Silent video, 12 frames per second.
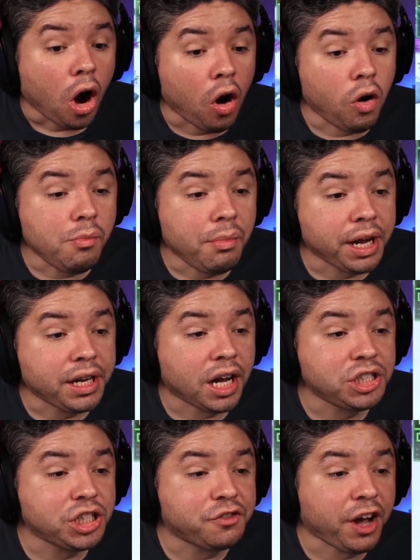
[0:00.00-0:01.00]
Oh my
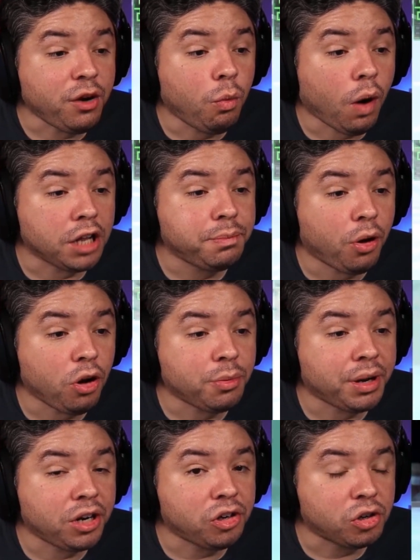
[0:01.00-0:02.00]
gosh, you can find wild
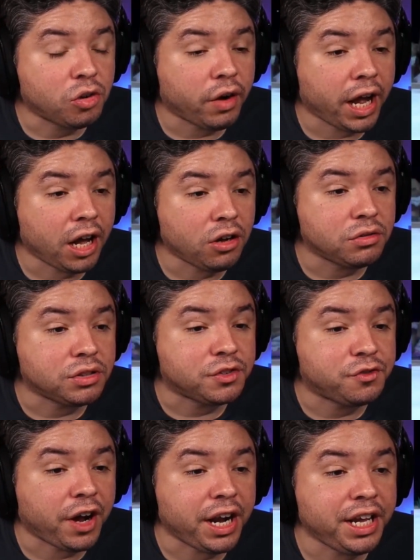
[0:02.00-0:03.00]
Pokemon underground.
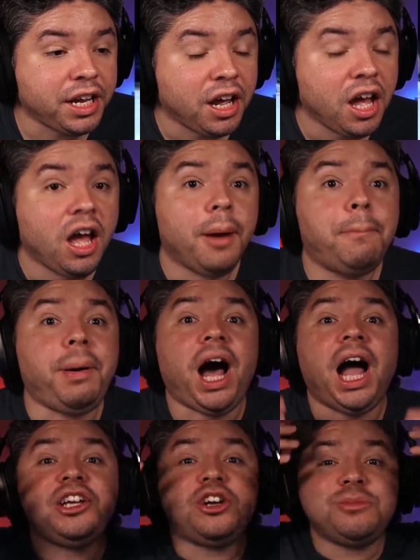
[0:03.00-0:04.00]
Finding
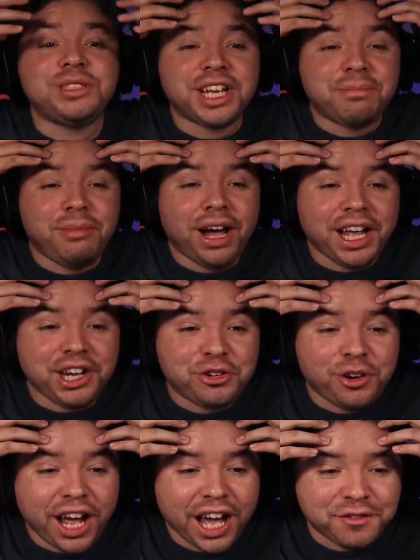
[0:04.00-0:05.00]
biomes like
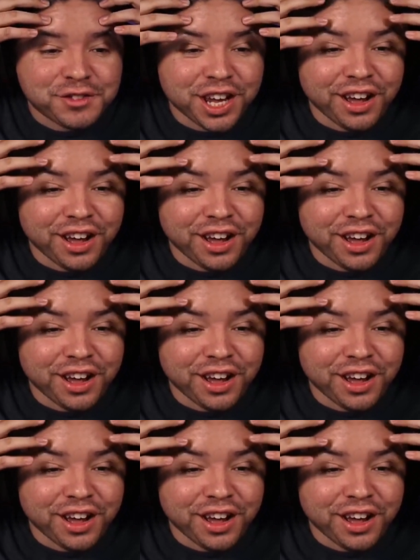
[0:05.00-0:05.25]
Minecraft.